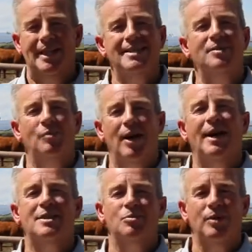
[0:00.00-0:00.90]
As it
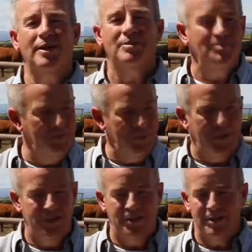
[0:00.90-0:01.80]
was with
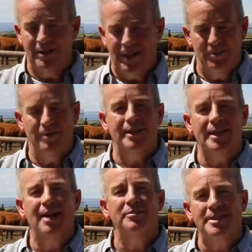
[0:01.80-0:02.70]
murder really the
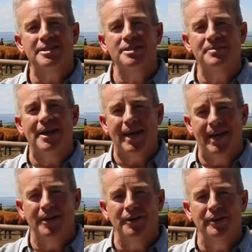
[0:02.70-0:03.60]
conversations about
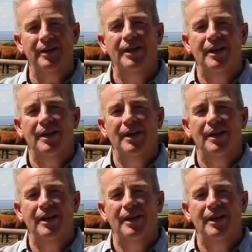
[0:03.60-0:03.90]
anger,